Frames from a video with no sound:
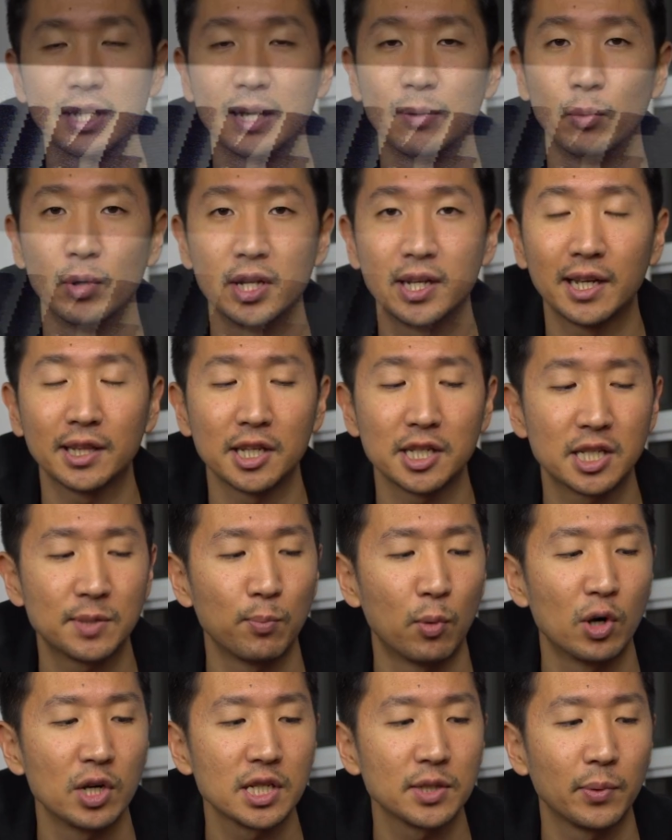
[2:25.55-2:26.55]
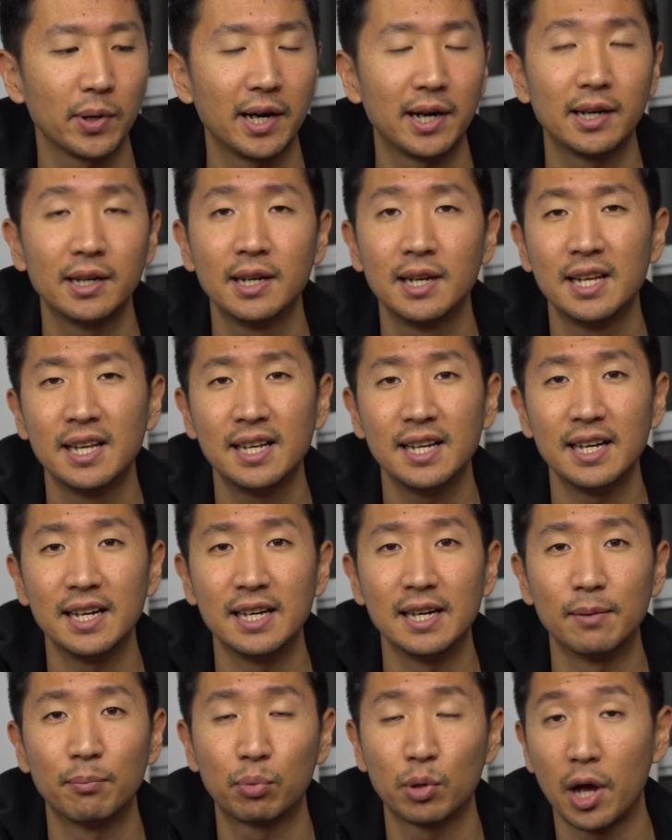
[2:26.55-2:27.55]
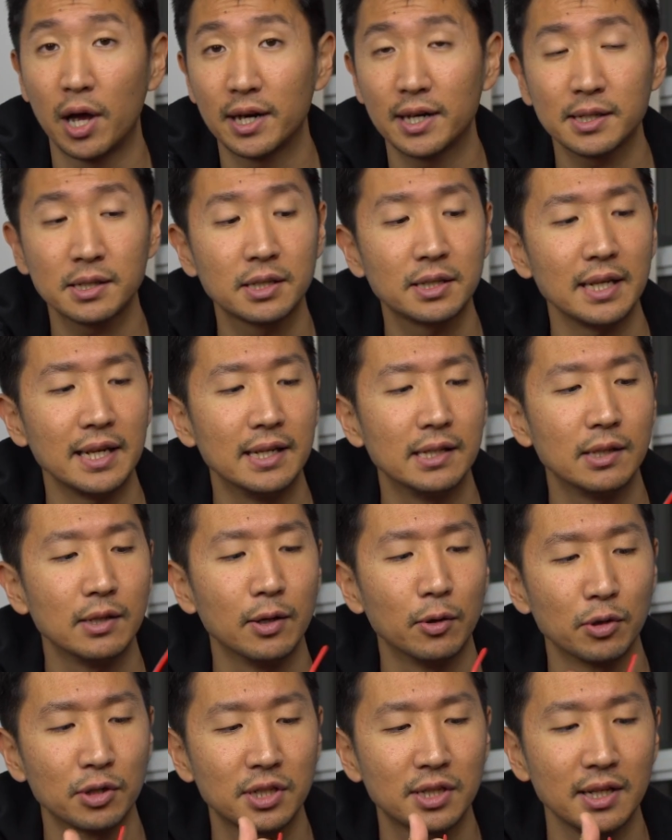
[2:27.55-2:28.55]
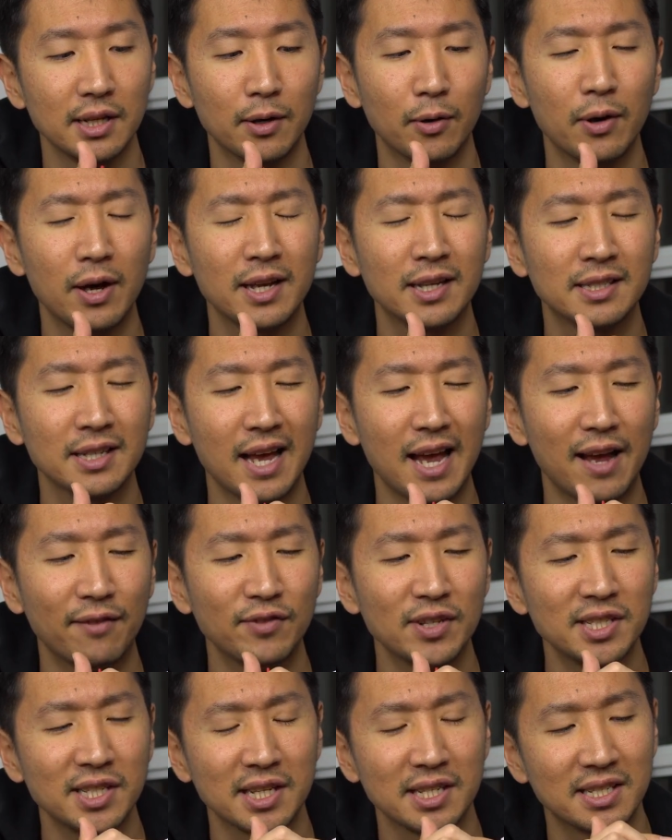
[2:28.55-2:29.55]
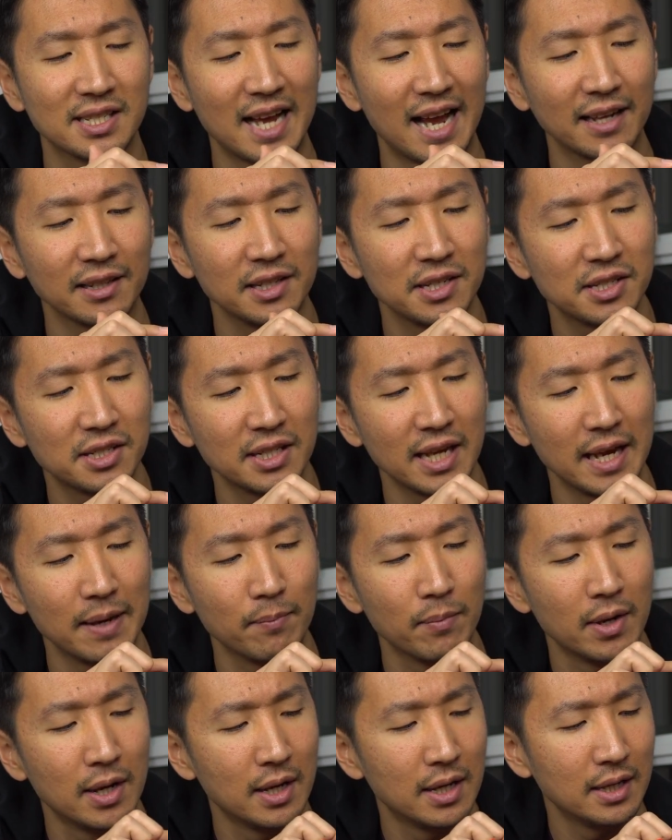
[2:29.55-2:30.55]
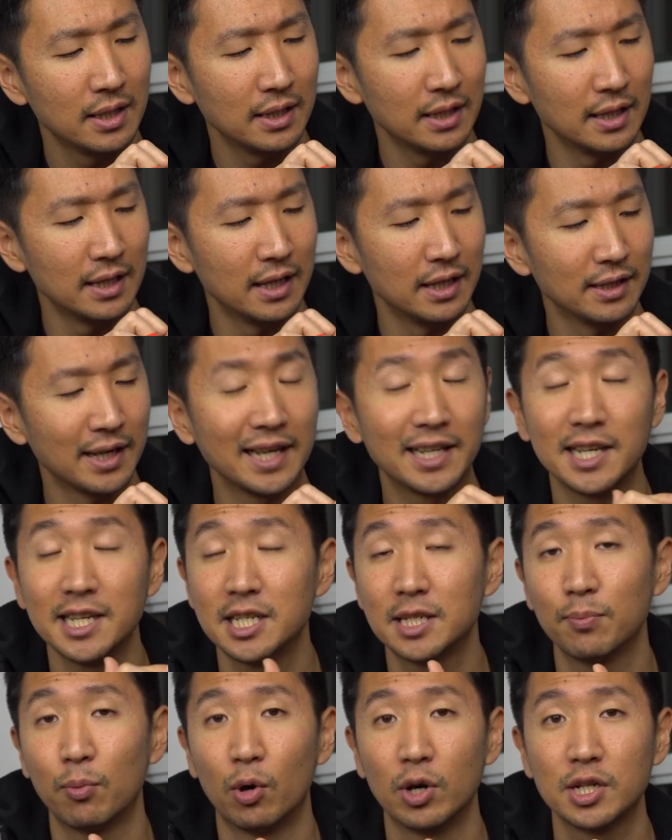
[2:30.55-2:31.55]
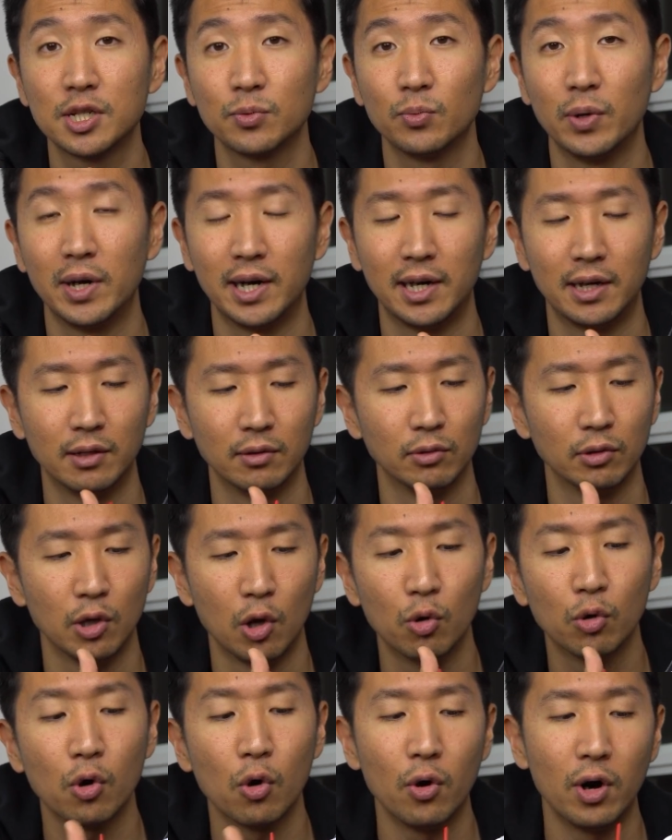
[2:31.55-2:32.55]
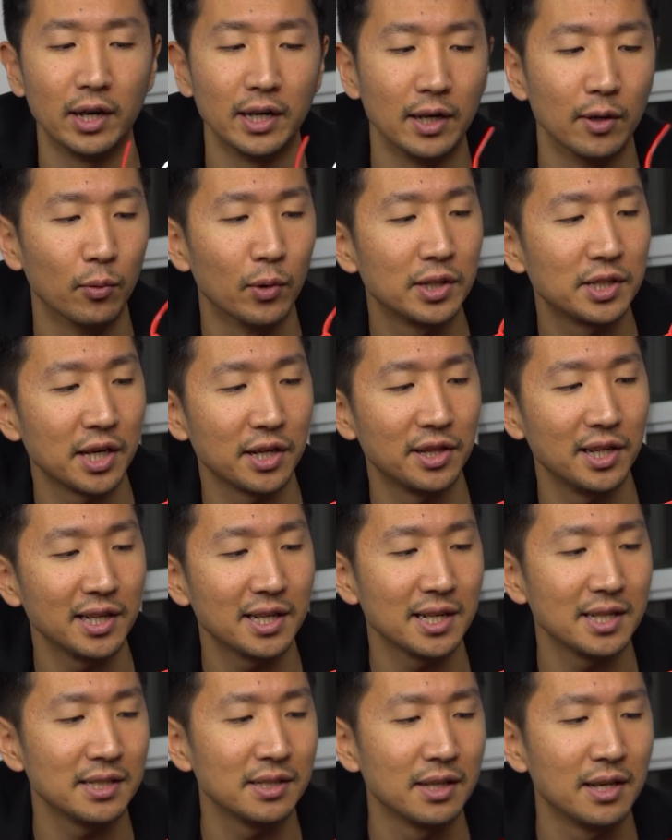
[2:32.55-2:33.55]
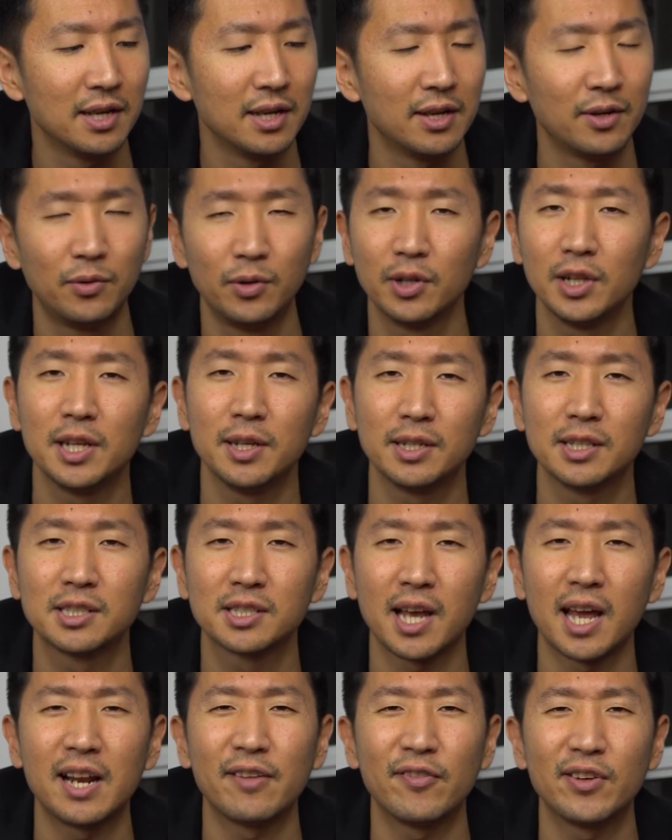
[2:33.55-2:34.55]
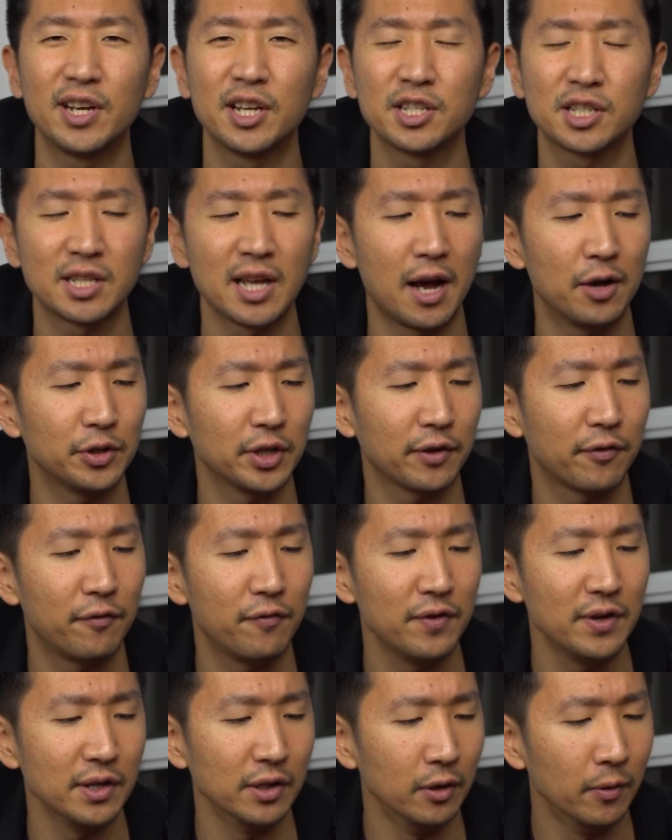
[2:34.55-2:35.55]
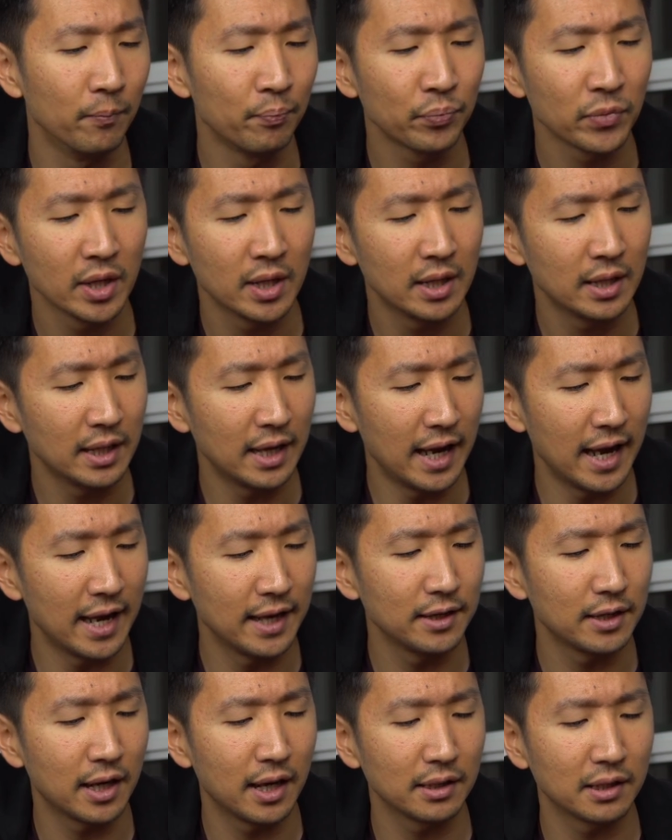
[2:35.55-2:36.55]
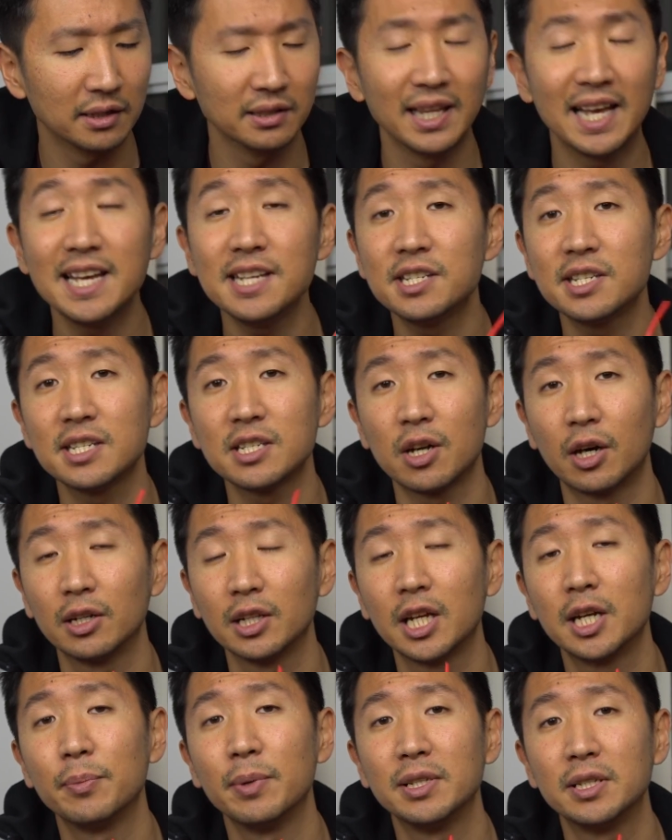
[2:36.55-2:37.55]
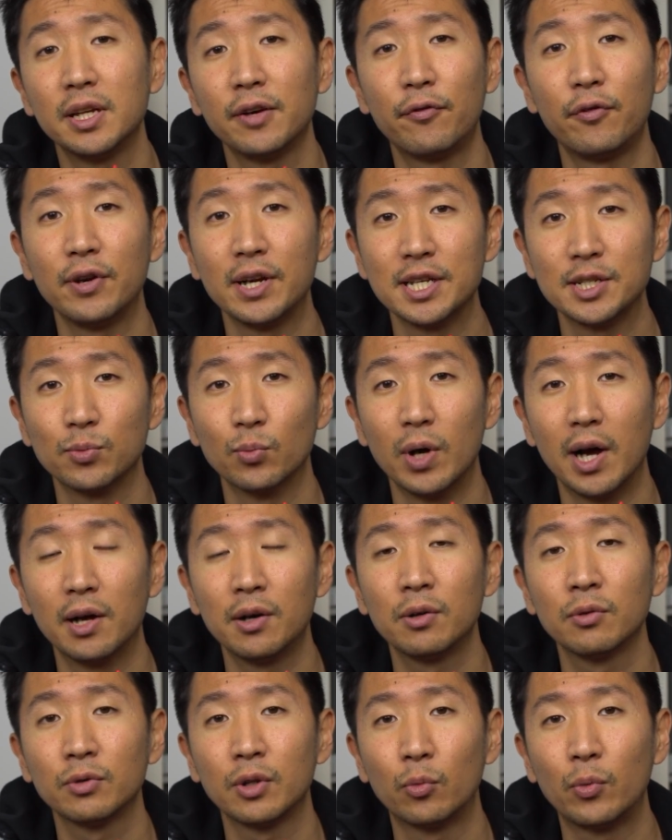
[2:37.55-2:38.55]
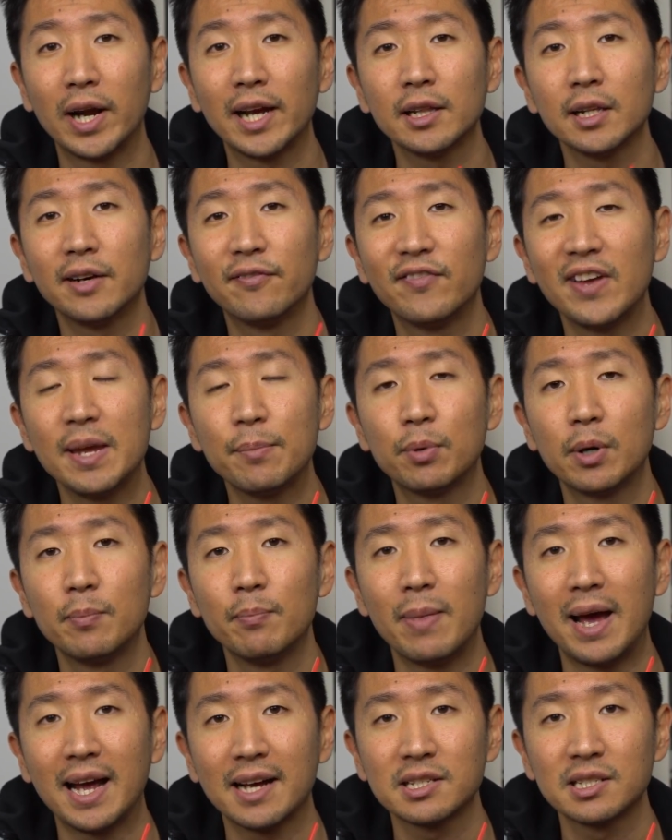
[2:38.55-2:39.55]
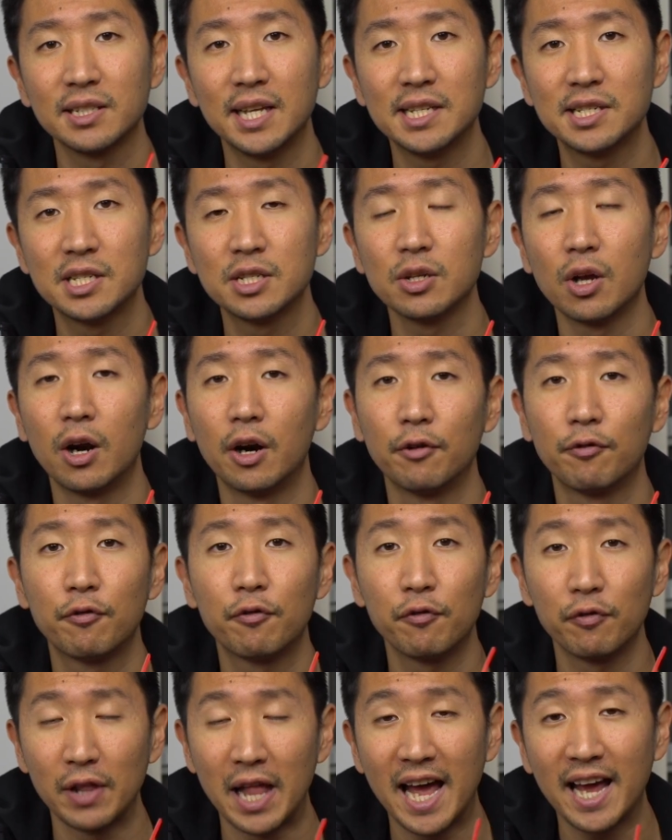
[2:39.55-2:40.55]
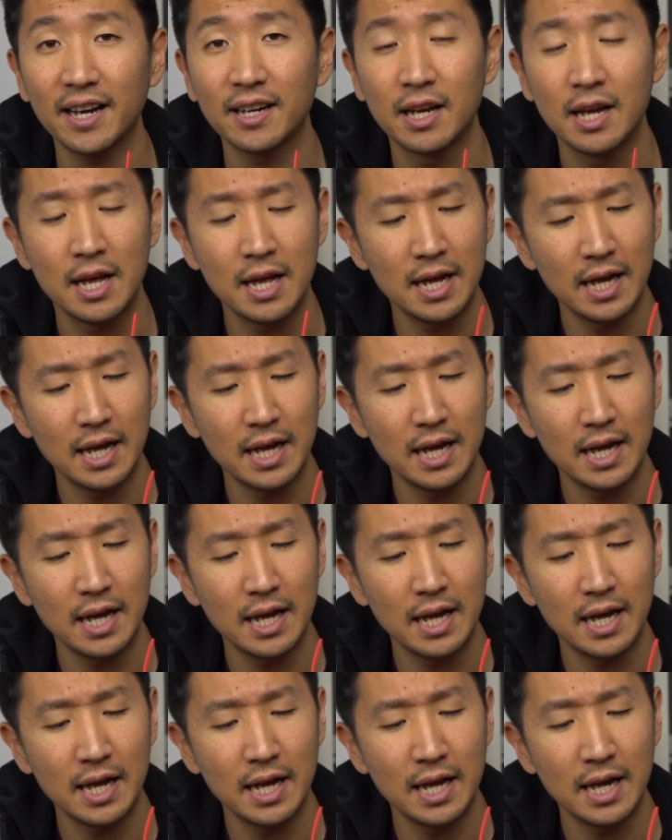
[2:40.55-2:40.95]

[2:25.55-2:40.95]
when you get the sportswear products, it'll have this exactly same Nike sportswear logo on it, which I think it's kind of a nostalgic feel. And the laces are a little bit different as well. The regular Vapormax laces are flat.